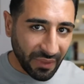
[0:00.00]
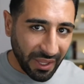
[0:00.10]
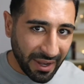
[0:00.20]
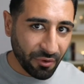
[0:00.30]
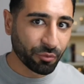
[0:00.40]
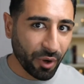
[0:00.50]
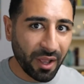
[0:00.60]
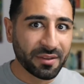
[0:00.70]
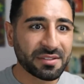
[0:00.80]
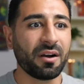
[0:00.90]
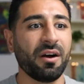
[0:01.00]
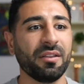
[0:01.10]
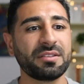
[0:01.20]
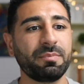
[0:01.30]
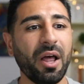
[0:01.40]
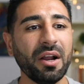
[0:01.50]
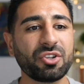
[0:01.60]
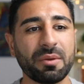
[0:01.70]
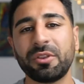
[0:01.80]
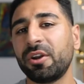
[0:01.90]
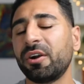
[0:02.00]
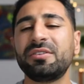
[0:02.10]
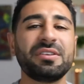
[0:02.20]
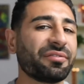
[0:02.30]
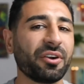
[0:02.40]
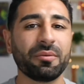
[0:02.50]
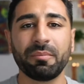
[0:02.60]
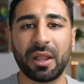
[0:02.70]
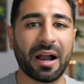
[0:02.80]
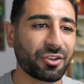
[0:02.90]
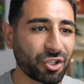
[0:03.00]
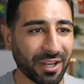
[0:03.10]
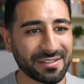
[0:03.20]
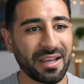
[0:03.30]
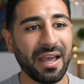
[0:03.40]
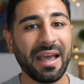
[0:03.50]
And it runs on this blockchain, but there are different blockchains.